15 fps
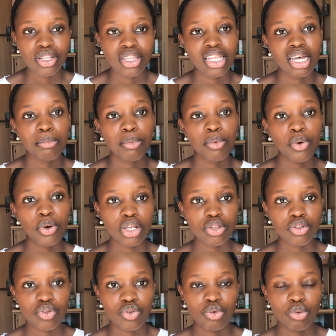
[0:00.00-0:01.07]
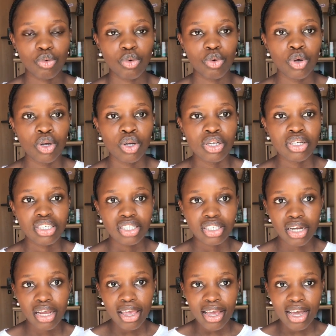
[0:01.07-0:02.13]
that I'm going to
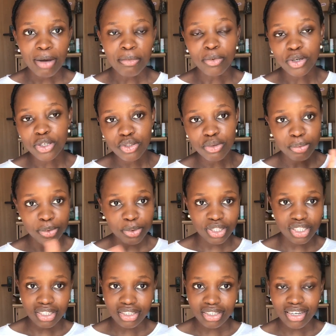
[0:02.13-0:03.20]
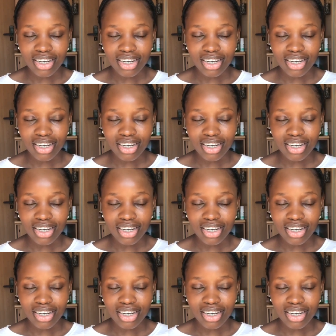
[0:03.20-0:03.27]
share, I'm going to put the,